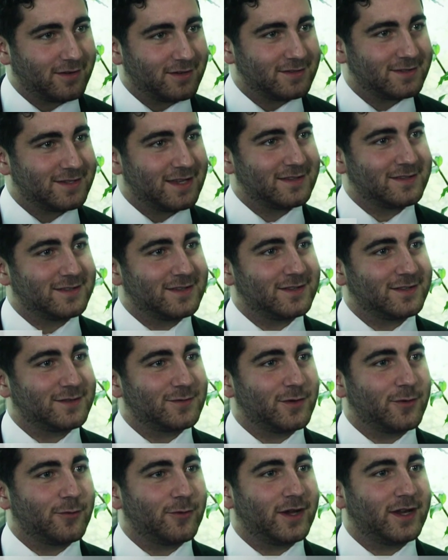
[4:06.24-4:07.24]
consensus,
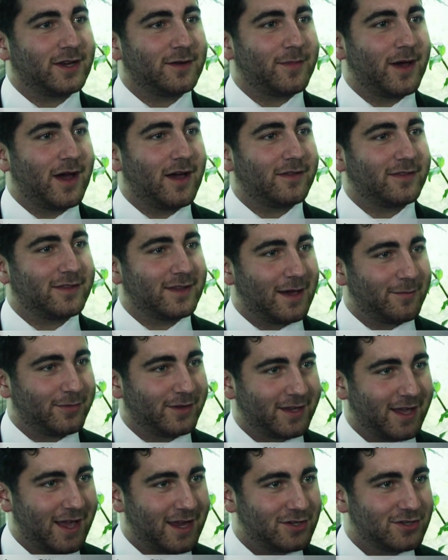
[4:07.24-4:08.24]
we read about the
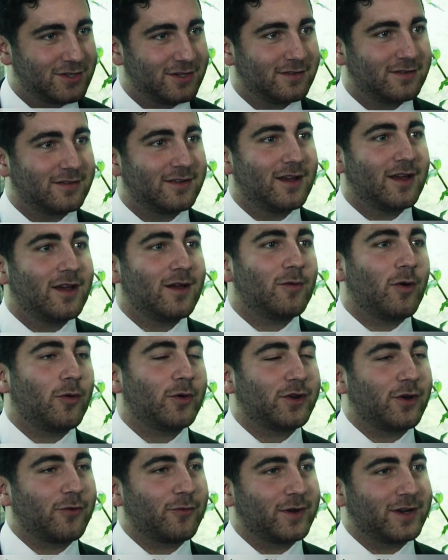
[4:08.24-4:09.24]
application. What we
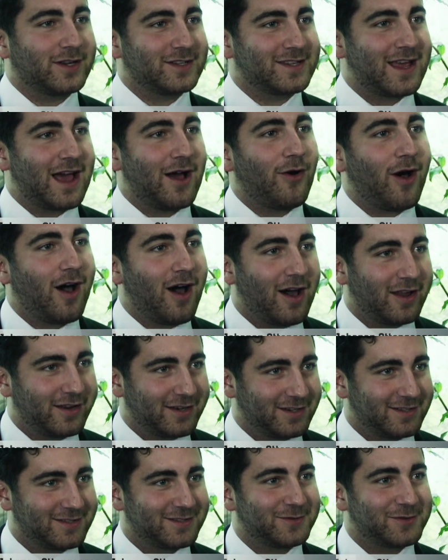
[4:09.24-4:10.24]
don't read is how hard it
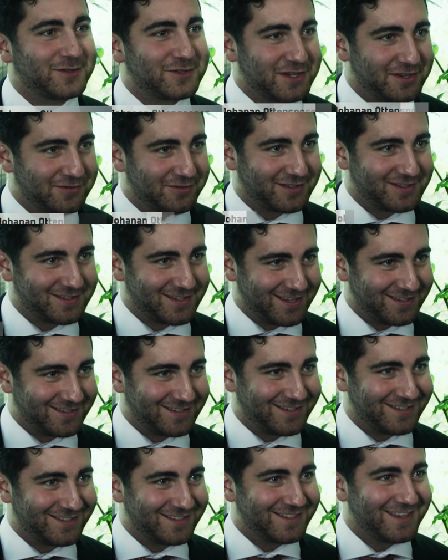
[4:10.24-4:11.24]
is to achieve
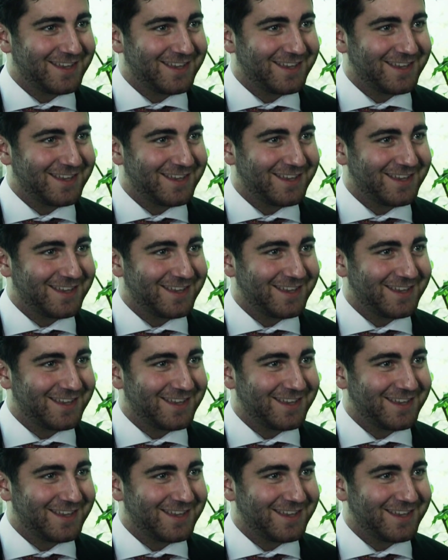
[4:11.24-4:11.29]
consensus.